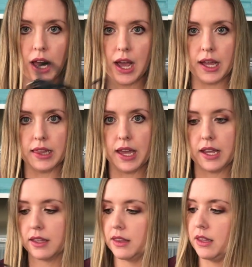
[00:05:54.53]
I
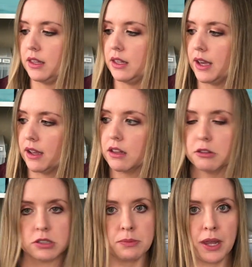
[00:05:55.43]
like the
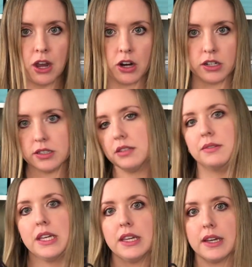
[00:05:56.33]
Close to My Heart
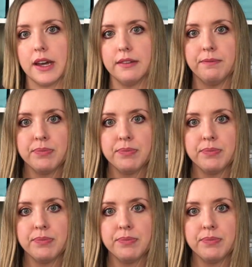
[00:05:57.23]
heat gun.